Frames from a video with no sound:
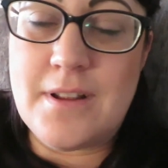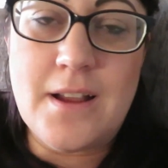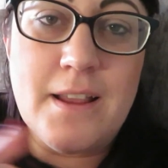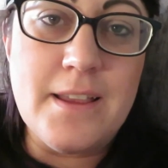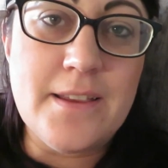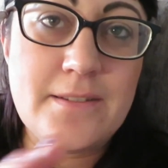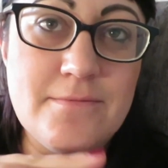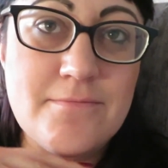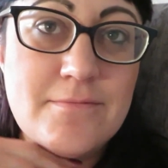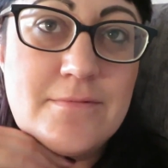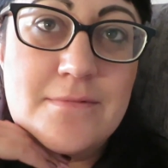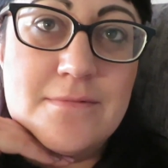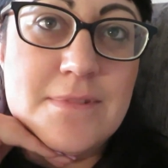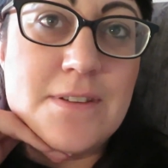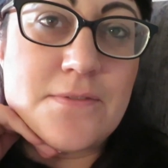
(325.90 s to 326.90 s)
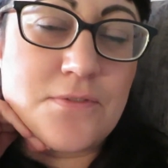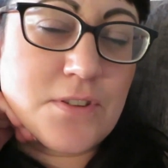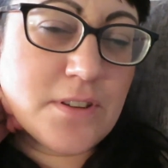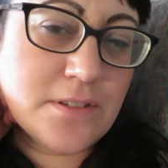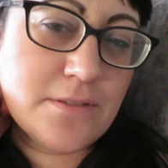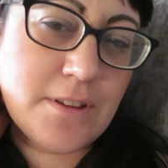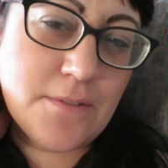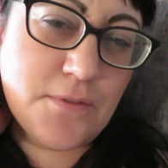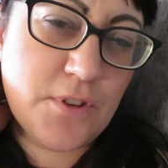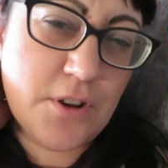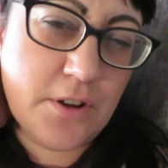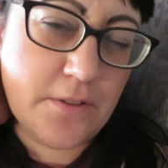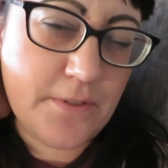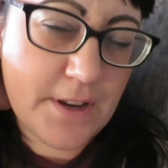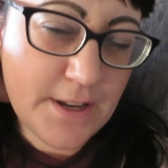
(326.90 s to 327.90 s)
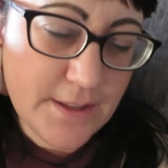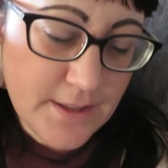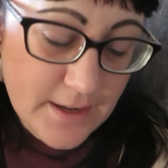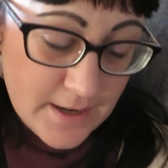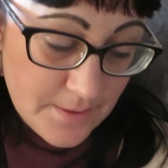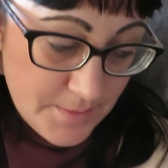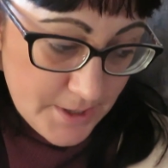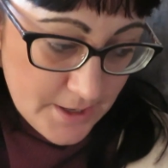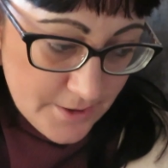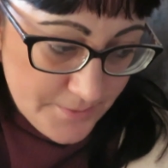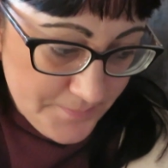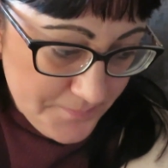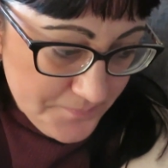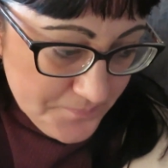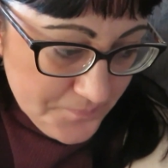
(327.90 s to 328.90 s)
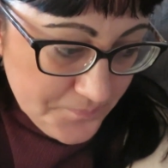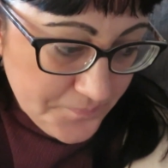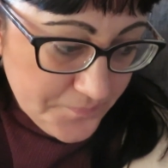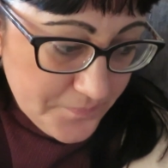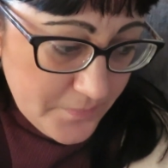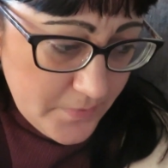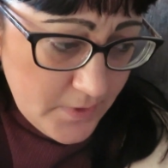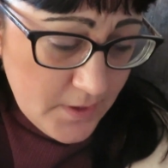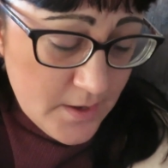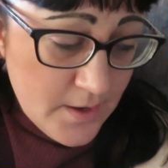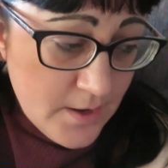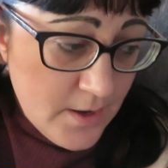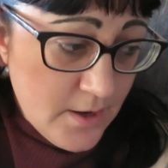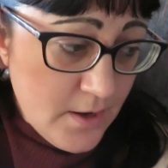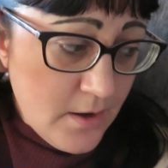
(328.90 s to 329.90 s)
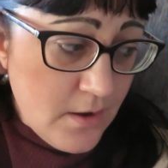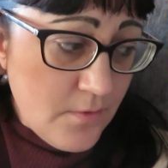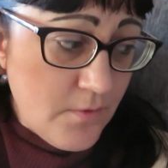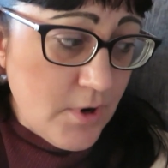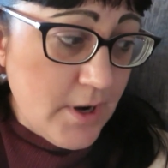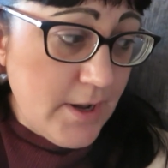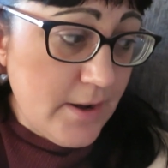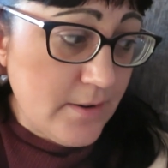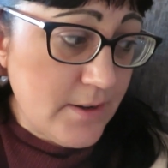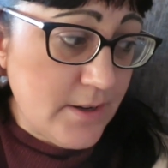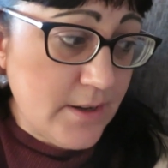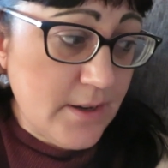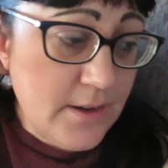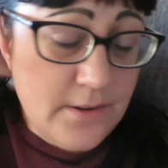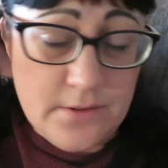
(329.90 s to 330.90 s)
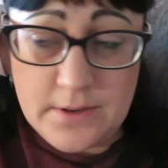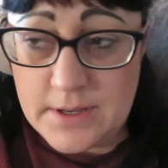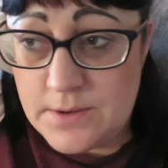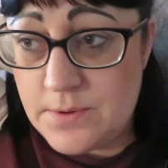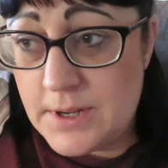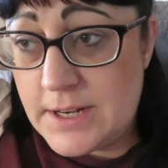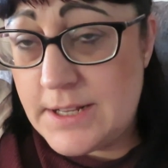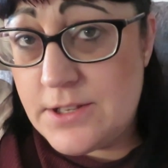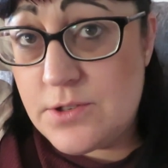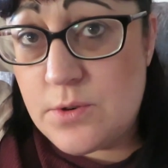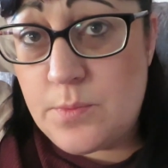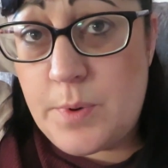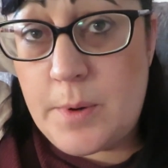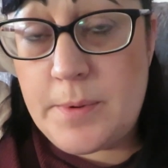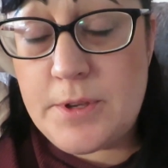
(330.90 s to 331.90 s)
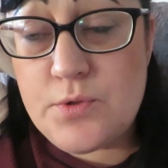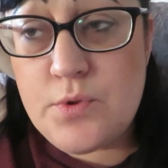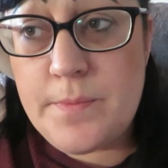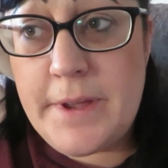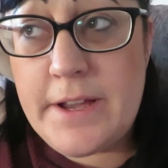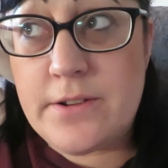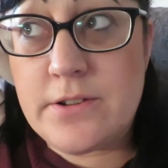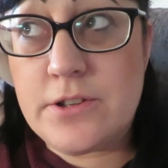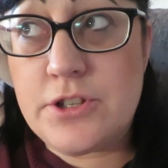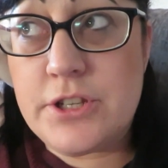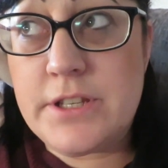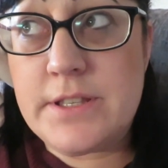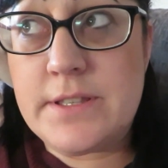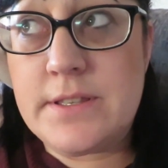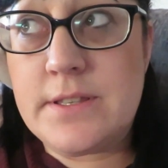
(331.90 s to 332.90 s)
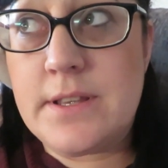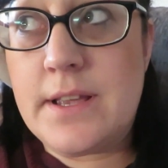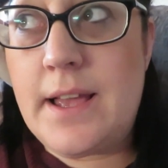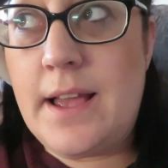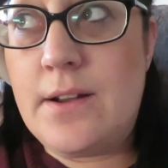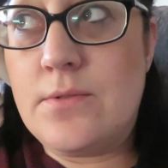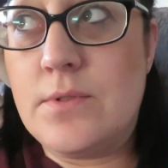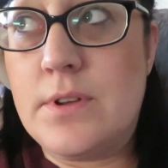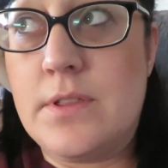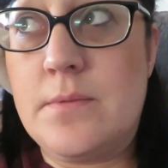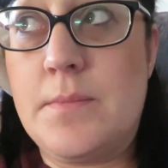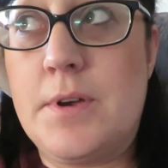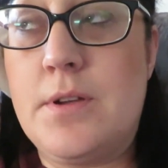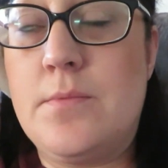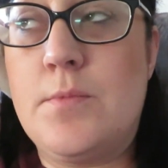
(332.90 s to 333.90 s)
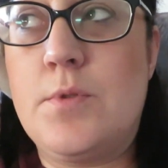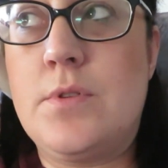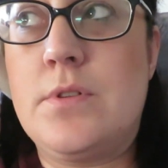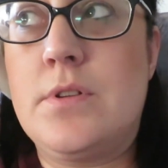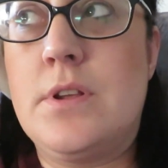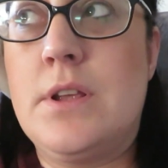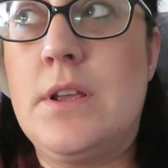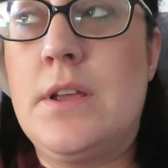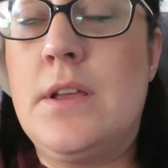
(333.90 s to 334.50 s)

like, if you if you know of anything, let me know. Right, I'm going to go and quickly sort Poppy's room out because she's out at the moment.